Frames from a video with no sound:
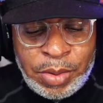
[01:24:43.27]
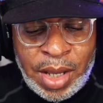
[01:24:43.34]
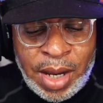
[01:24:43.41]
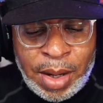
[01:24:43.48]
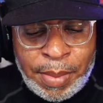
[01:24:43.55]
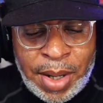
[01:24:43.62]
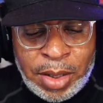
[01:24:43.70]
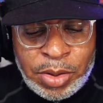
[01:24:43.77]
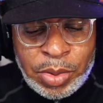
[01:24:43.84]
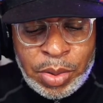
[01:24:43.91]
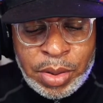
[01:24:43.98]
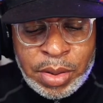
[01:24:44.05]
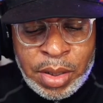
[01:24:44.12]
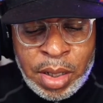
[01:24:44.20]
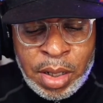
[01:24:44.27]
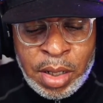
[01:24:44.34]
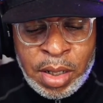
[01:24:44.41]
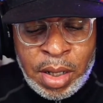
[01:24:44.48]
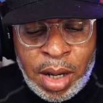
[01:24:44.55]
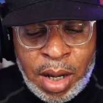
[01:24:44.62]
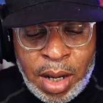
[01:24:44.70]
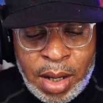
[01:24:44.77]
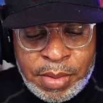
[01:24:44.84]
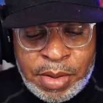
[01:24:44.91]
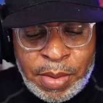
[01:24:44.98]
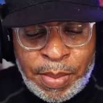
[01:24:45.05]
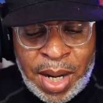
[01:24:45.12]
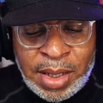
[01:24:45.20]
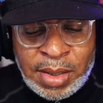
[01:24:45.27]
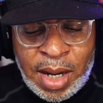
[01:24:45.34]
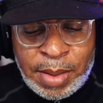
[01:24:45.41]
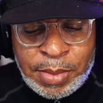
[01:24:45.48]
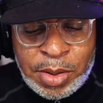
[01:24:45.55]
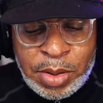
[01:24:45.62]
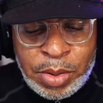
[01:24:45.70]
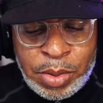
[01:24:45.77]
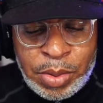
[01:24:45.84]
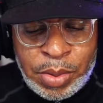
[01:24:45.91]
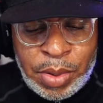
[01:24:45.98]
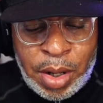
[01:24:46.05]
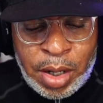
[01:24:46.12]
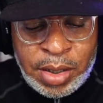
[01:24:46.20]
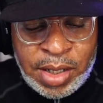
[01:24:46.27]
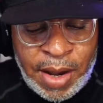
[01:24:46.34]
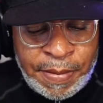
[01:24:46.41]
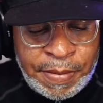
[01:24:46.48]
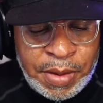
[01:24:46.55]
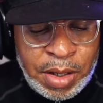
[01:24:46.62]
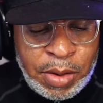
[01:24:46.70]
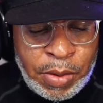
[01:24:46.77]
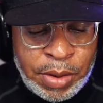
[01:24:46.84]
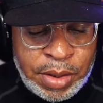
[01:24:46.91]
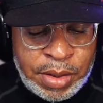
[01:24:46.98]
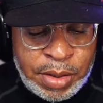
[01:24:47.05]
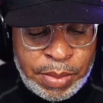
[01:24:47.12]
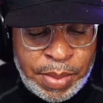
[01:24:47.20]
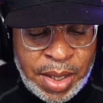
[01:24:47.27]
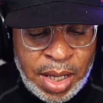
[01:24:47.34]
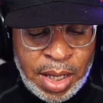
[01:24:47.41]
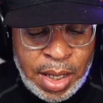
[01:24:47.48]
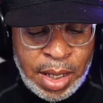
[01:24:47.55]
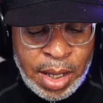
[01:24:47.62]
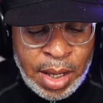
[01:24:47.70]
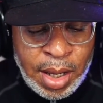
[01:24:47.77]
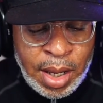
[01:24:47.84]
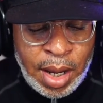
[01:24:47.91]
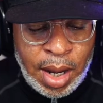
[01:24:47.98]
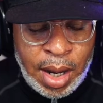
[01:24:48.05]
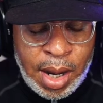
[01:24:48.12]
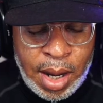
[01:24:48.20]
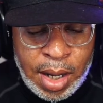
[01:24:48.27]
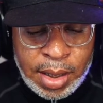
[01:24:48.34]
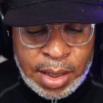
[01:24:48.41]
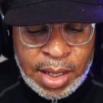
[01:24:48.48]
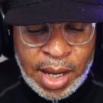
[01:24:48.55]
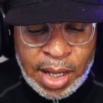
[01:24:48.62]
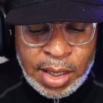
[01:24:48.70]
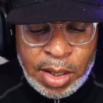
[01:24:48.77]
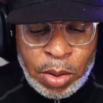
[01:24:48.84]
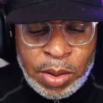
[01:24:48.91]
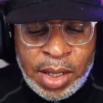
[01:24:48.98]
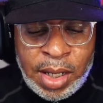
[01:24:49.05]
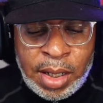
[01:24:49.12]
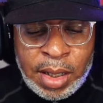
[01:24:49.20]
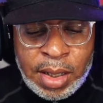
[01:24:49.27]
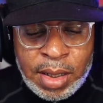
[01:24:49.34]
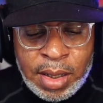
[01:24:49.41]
think about yours. So my top two are definitely going to be Kelly Olynyk.